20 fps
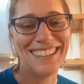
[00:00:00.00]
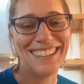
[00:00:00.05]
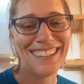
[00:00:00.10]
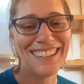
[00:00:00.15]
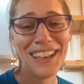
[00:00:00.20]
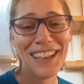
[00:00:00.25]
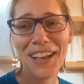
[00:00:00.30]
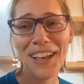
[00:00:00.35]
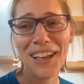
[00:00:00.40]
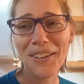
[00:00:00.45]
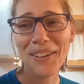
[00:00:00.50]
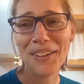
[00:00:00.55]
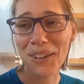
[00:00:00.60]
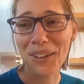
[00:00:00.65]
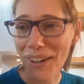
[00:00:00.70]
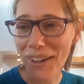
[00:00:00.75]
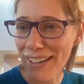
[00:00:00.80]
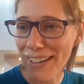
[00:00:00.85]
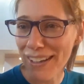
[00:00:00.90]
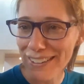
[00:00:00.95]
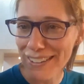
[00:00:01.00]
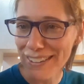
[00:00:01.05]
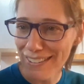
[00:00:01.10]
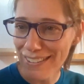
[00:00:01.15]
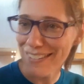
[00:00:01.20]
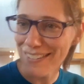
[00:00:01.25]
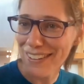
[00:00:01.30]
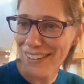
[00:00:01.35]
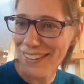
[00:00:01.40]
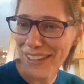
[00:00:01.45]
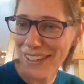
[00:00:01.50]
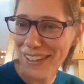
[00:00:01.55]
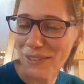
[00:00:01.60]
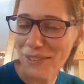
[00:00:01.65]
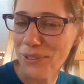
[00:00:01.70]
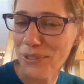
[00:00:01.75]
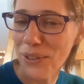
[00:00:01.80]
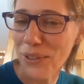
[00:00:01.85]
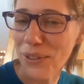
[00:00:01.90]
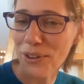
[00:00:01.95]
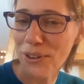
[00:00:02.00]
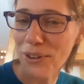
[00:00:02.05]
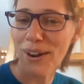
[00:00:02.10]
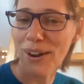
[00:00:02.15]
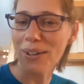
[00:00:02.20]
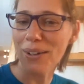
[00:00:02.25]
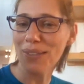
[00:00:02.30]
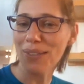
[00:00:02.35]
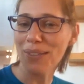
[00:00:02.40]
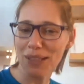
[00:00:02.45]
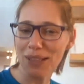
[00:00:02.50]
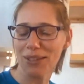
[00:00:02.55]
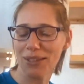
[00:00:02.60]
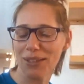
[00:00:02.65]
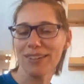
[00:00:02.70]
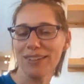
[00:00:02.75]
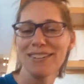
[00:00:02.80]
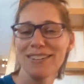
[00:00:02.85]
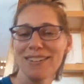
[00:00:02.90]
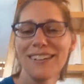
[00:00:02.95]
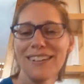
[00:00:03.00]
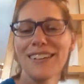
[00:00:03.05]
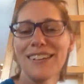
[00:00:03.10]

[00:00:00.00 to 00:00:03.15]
Oh, good. Oh, I can feel the ground. That's good.